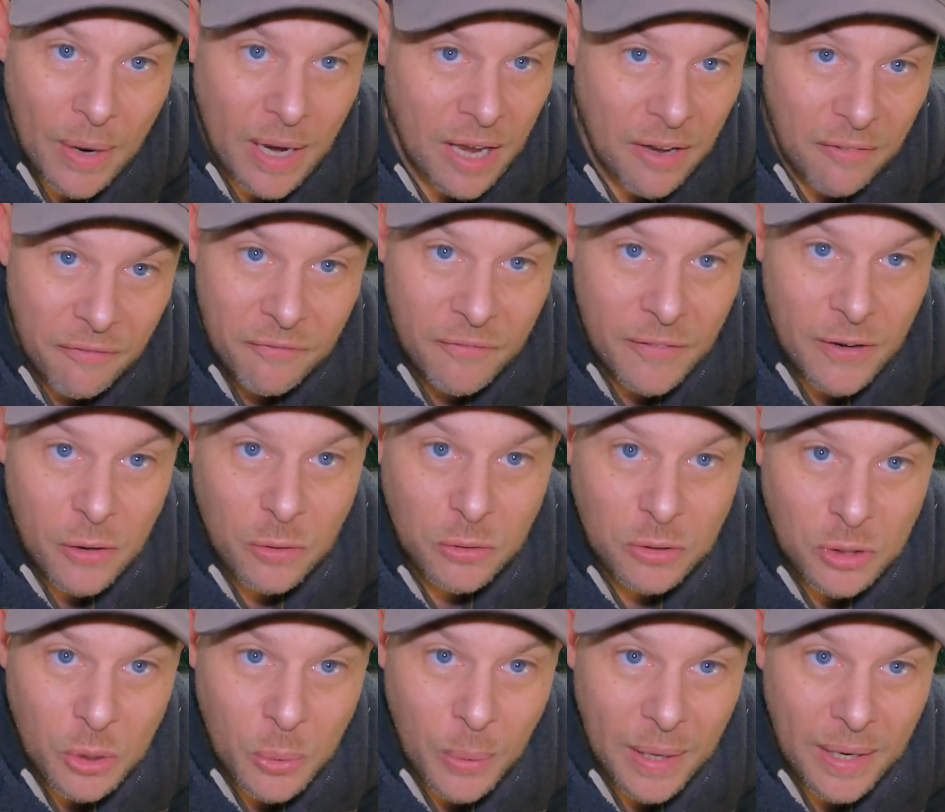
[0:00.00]
It
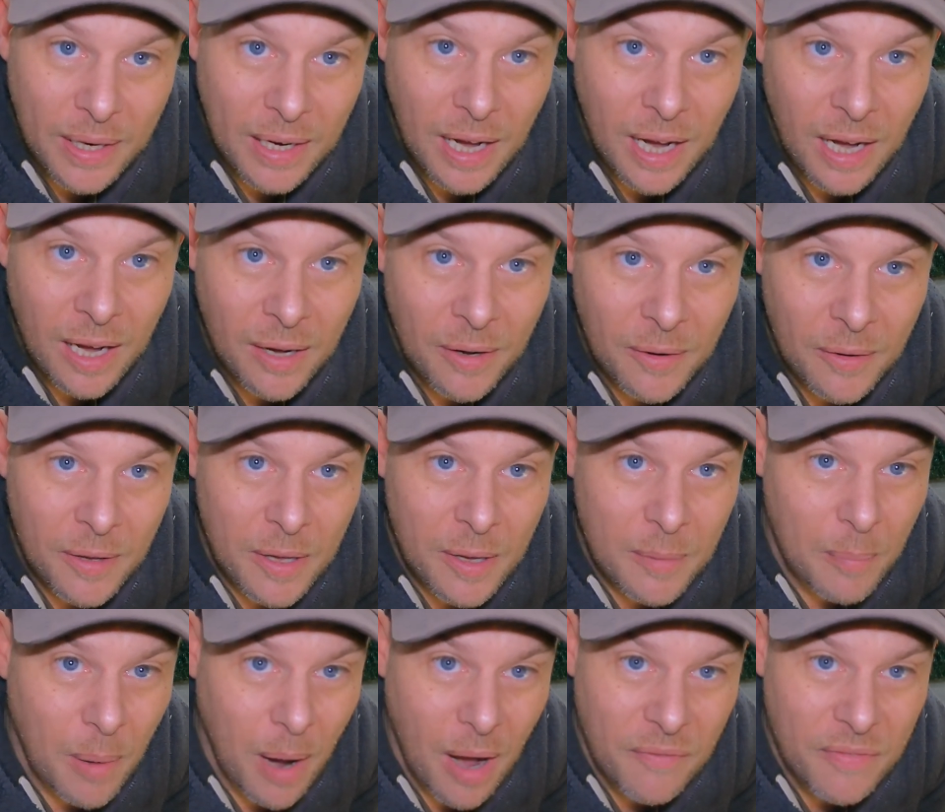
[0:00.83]
feels quicker,
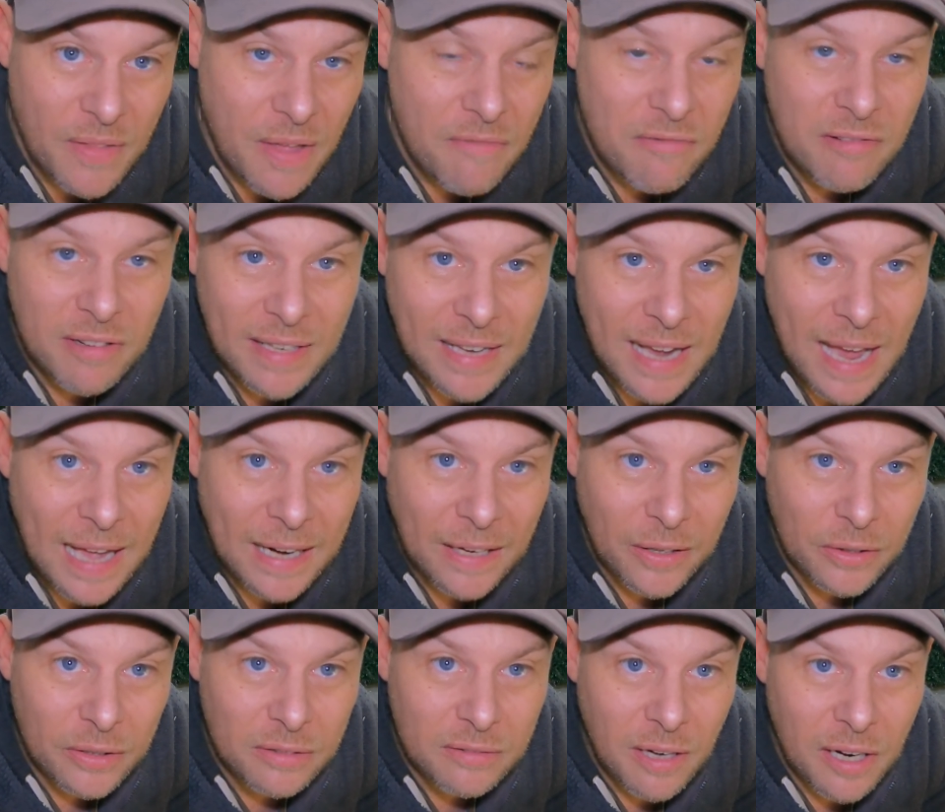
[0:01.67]
but I've never really had
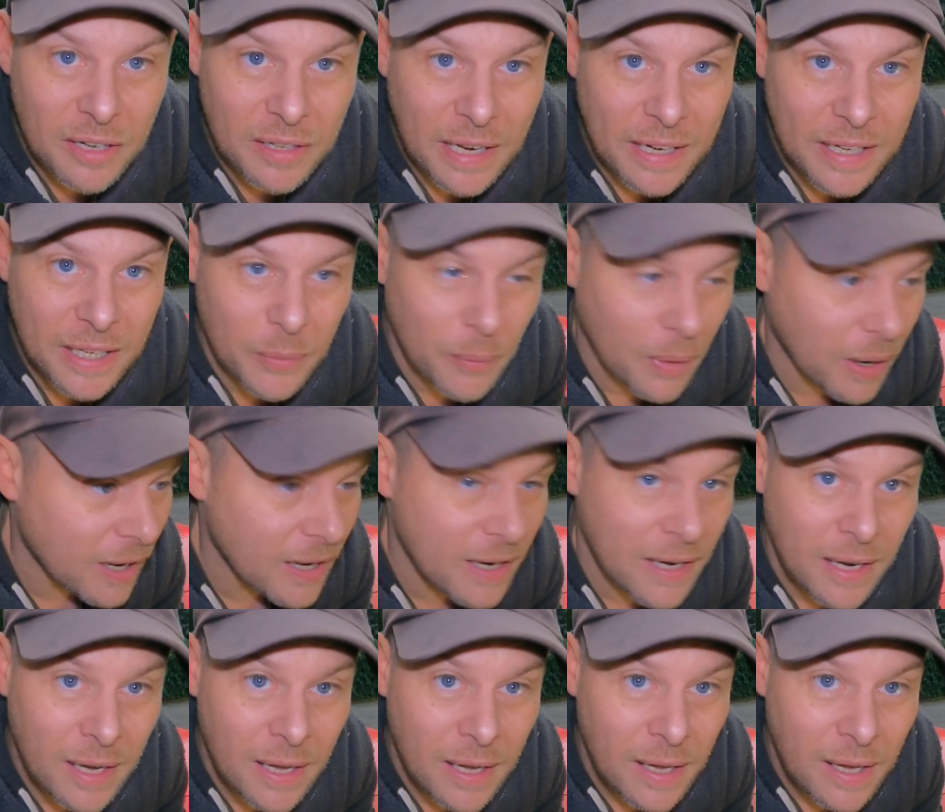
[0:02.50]
it on the road anyway,